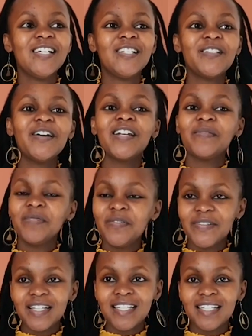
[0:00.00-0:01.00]
So I
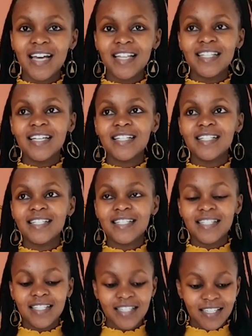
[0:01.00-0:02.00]
remove it, and then
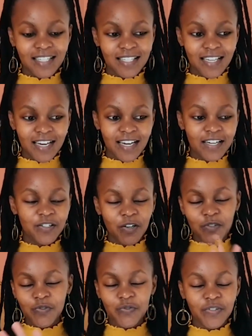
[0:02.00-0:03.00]
there's this guy I
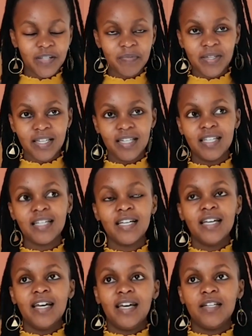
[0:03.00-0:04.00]
talked to in the beginning
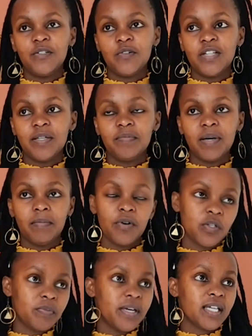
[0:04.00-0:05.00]
and told him
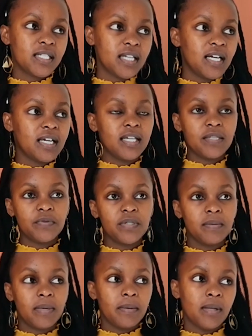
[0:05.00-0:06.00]
about my extra luggage, blah,
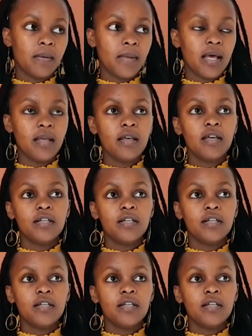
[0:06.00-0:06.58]
blah, blah, blah.